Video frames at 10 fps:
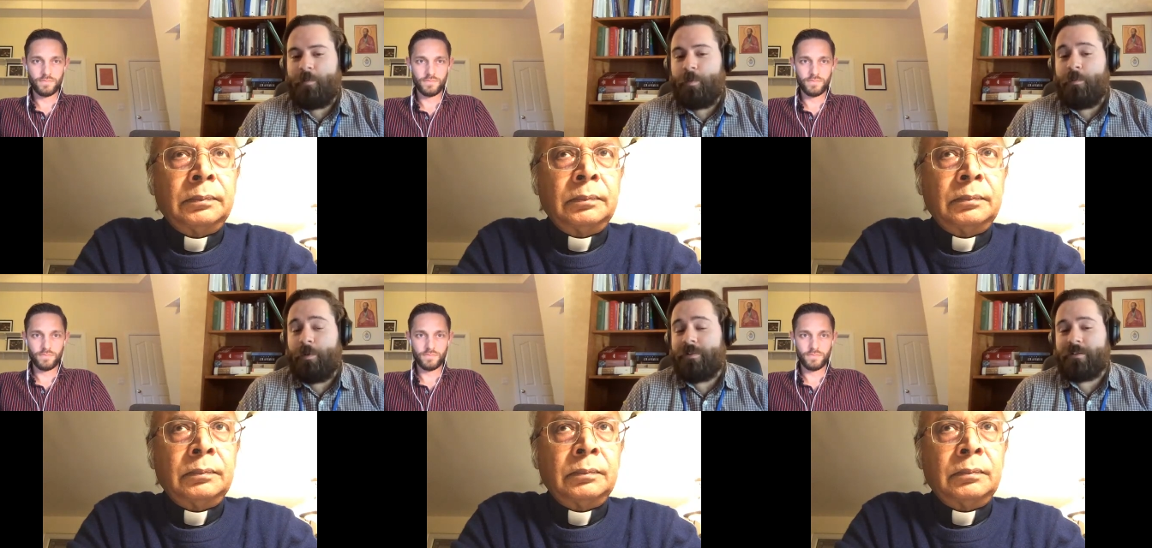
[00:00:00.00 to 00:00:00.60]
Speaker 1: I, uh, we,
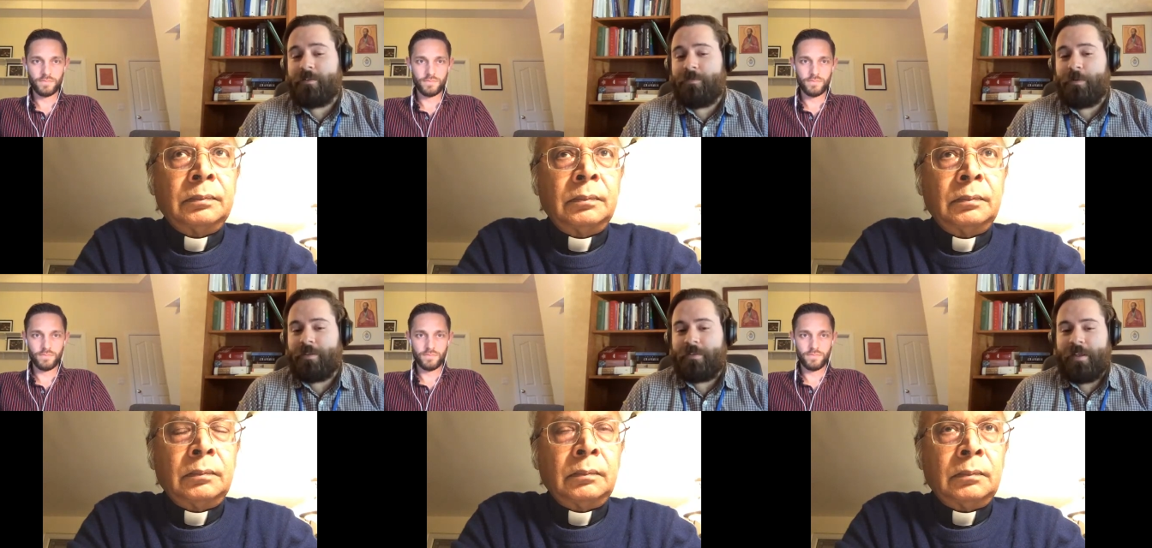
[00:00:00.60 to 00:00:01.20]
we talk to
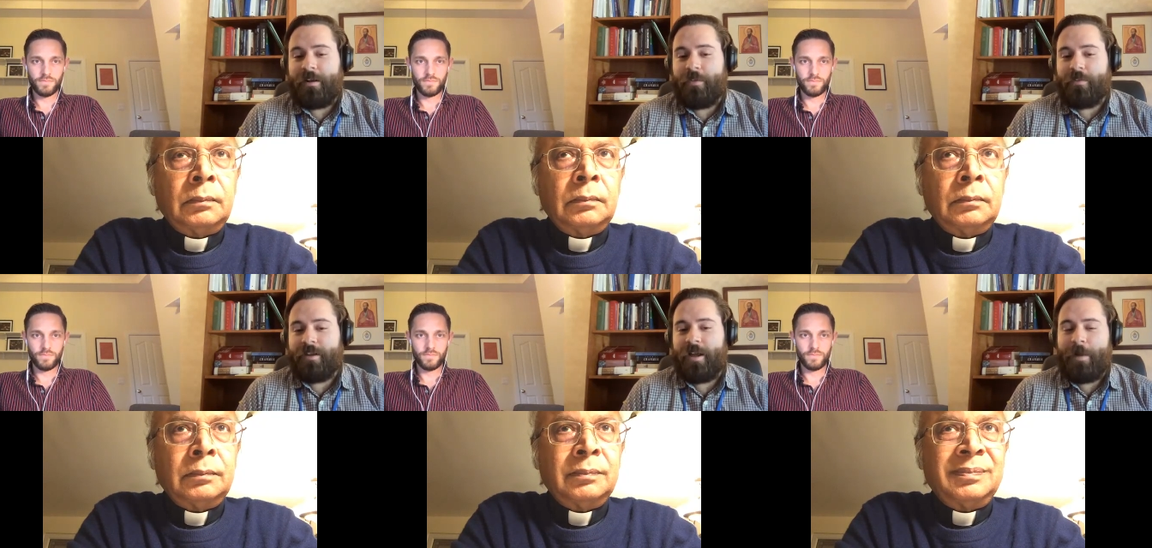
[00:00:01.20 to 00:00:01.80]
folks like that all
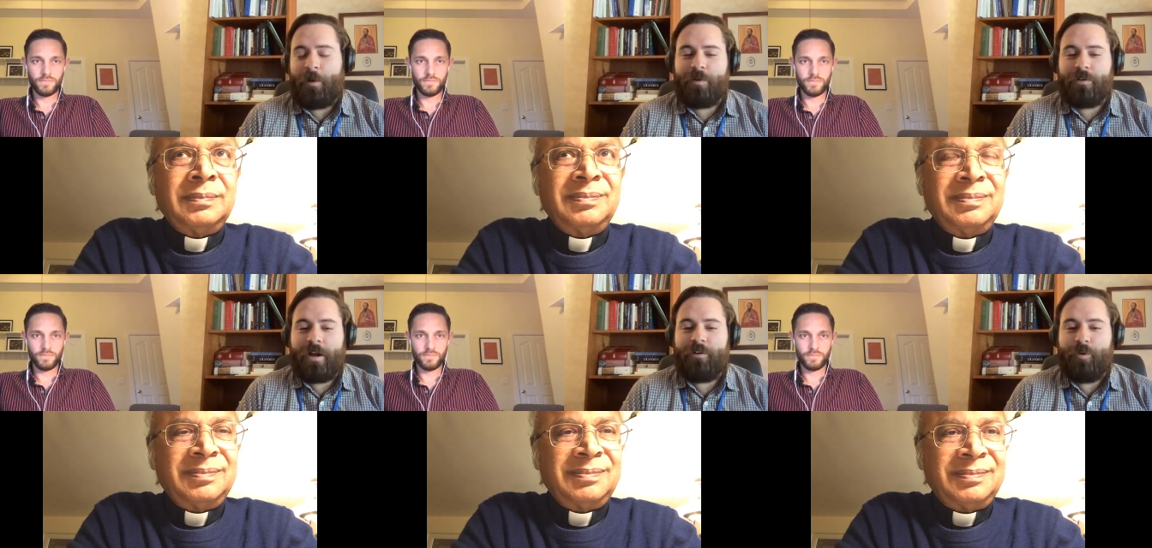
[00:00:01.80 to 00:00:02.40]
the time. I
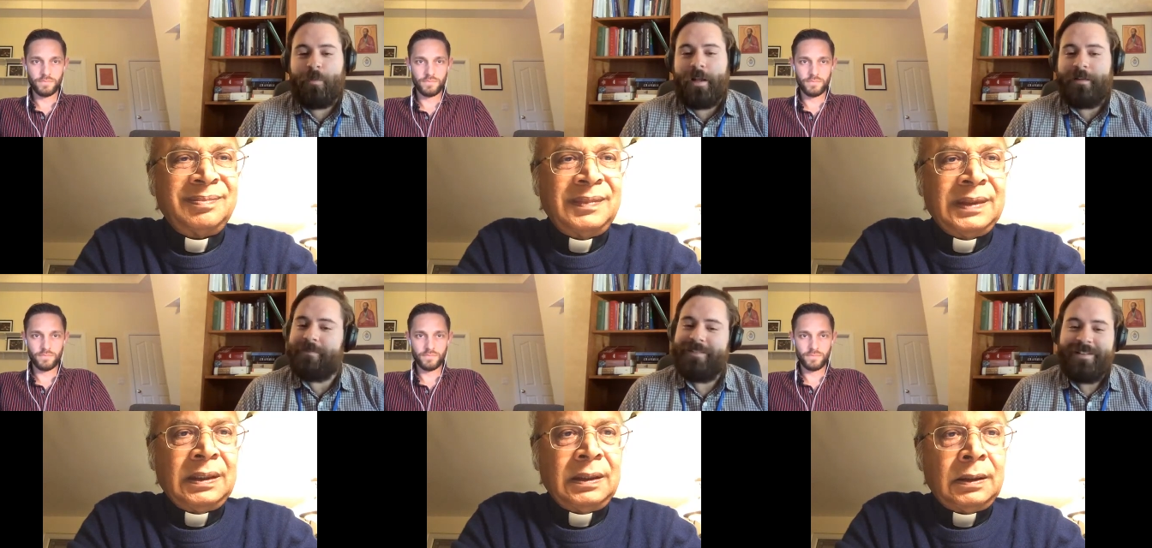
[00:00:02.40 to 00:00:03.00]
wonder how you might
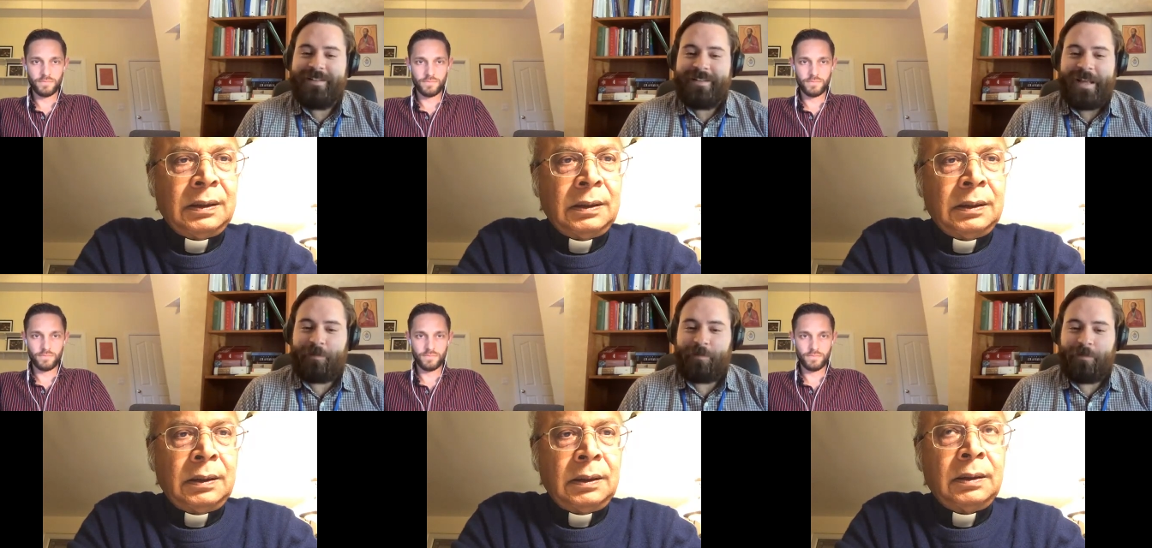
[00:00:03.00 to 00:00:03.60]

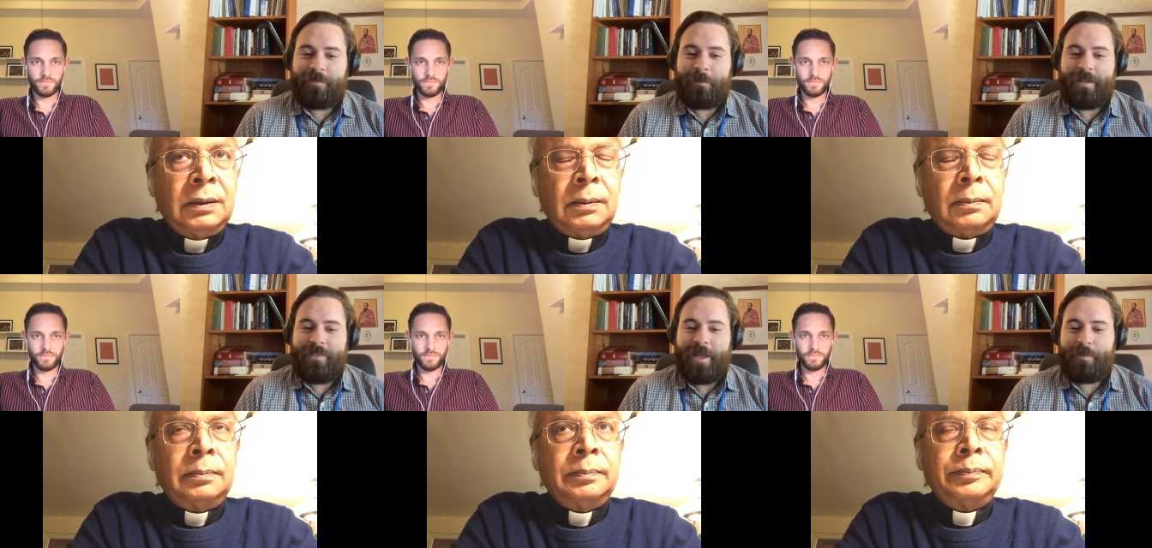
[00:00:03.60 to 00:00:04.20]
counsel
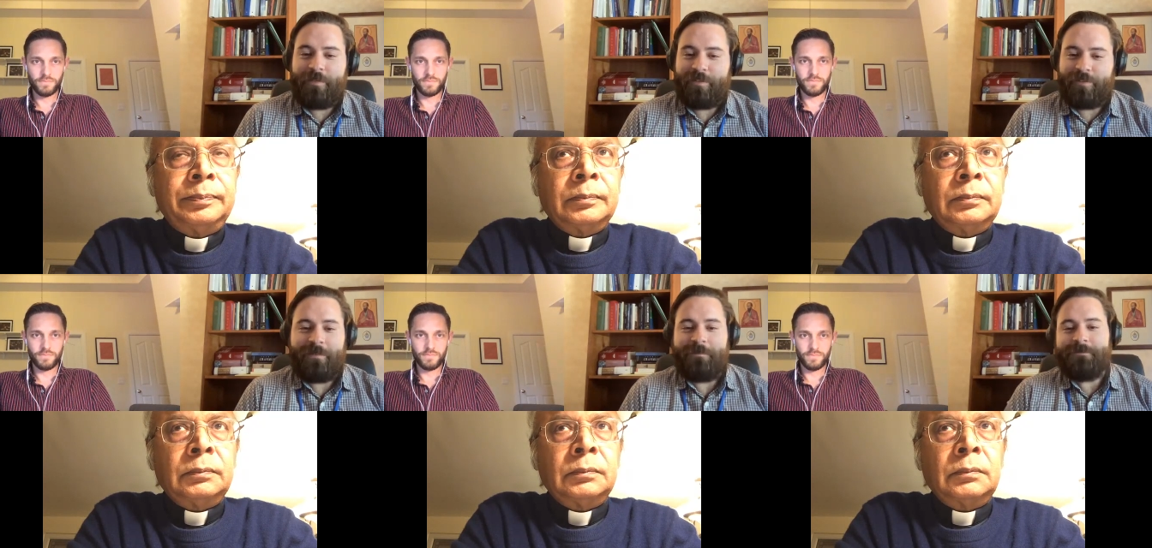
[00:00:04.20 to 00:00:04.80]
somebody in that
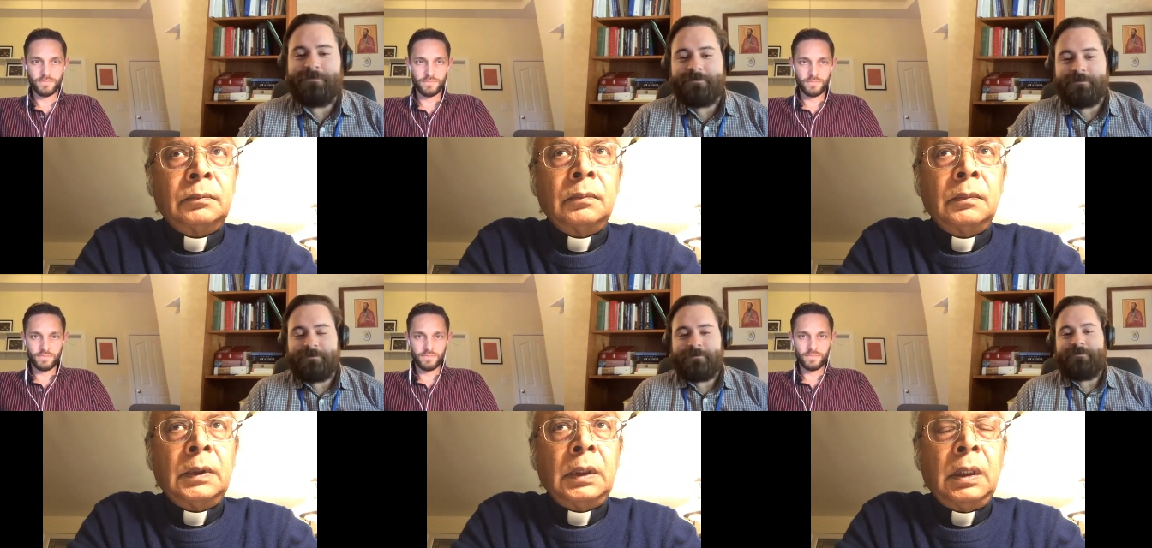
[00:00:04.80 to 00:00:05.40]
position?
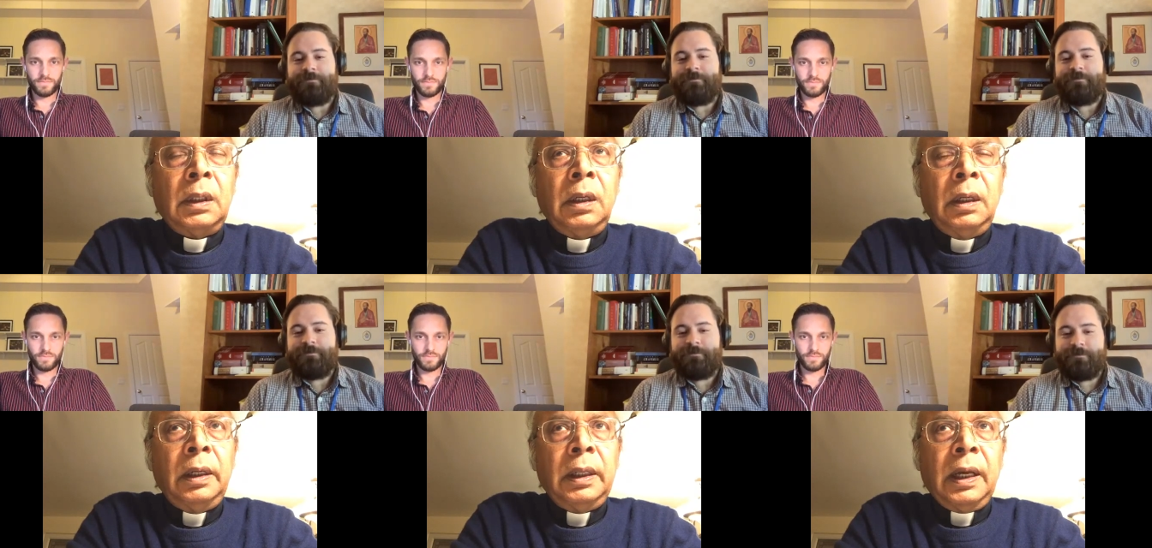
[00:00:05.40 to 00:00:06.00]

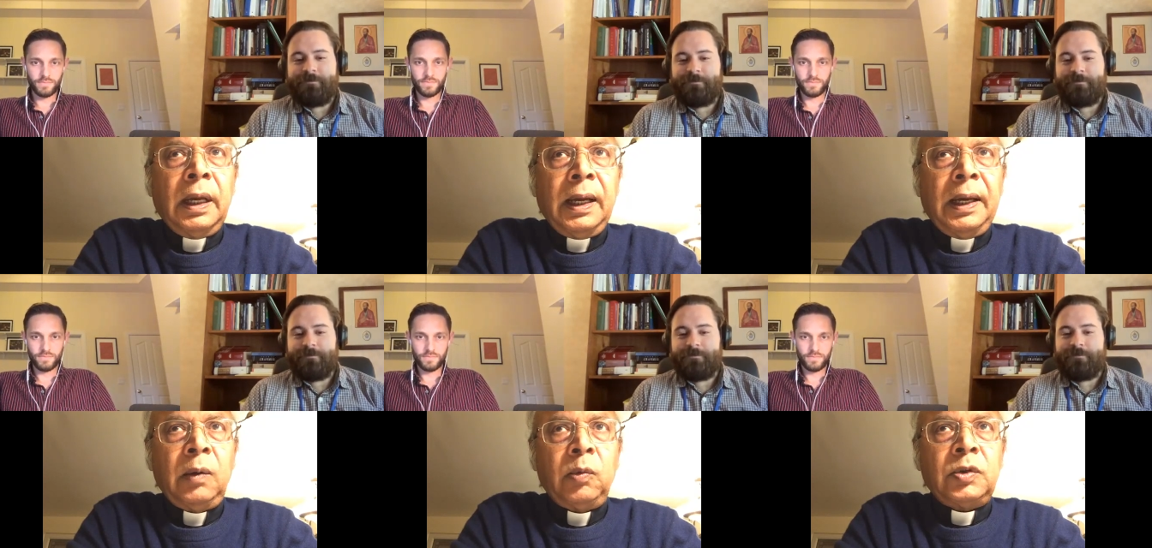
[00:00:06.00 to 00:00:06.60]
Speaker 2: Yeah,
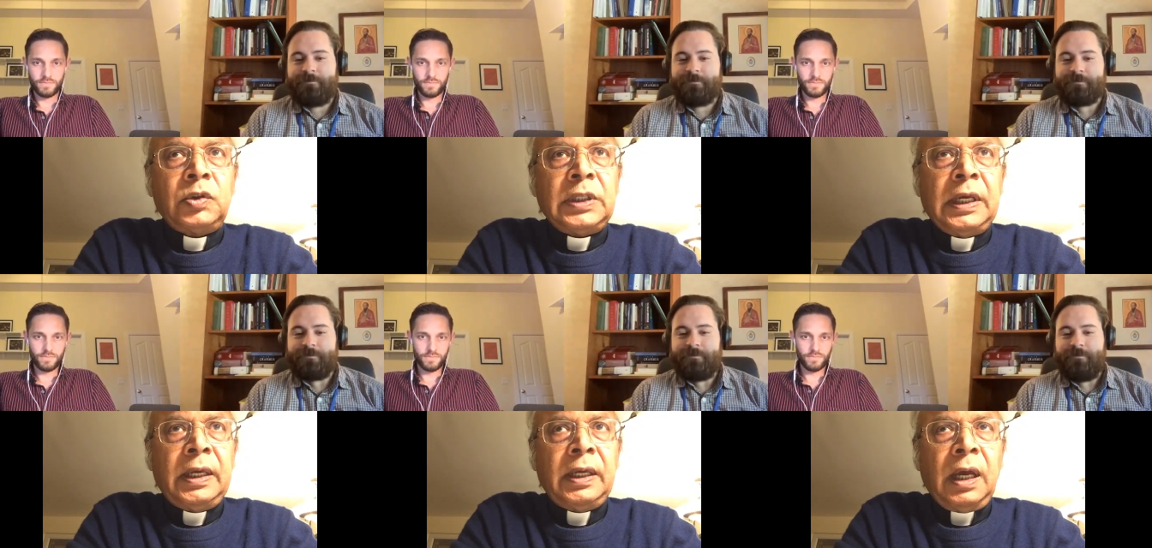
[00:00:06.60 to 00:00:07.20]
I would
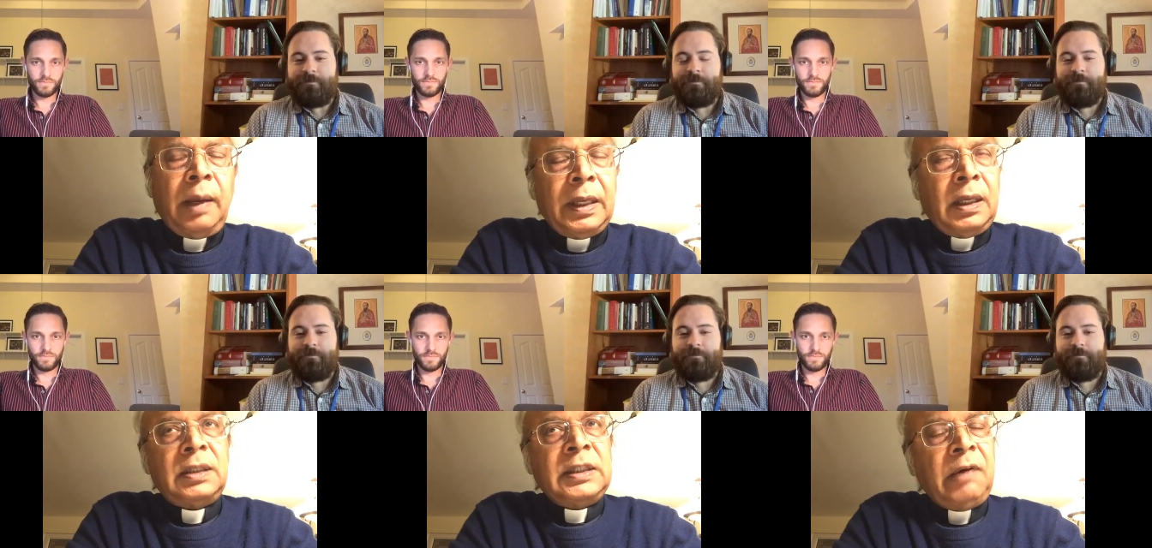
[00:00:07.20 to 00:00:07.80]
say, I mean,
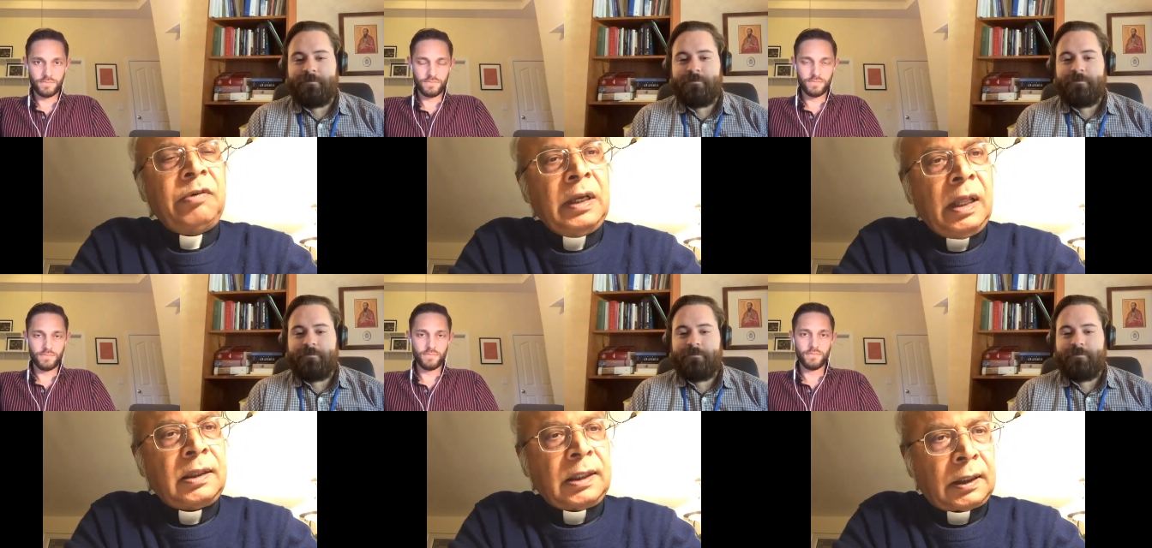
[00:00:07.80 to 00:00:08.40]
it's never
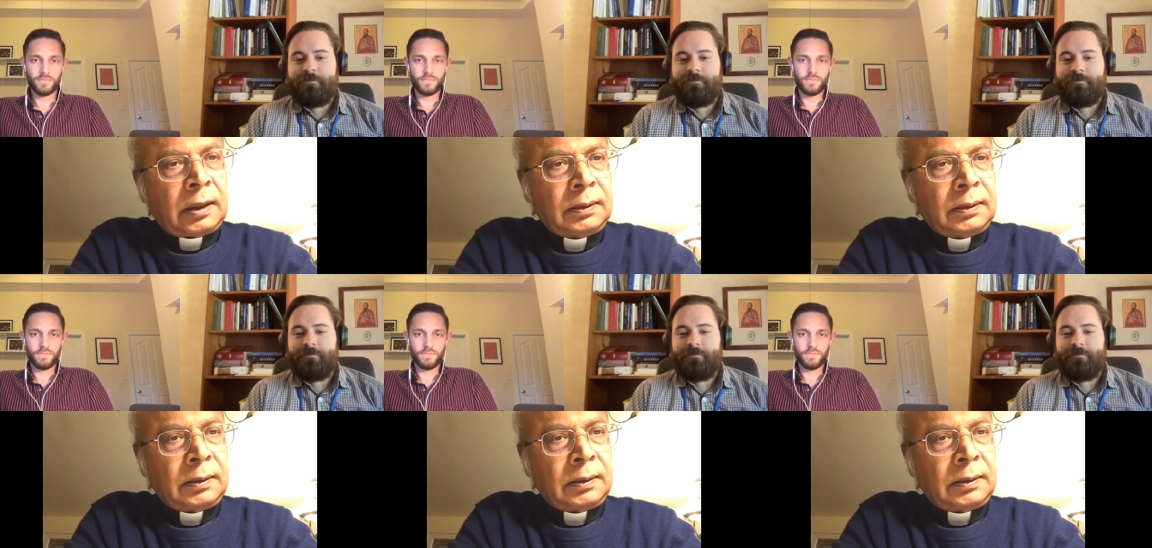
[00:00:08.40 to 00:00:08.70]
nothing.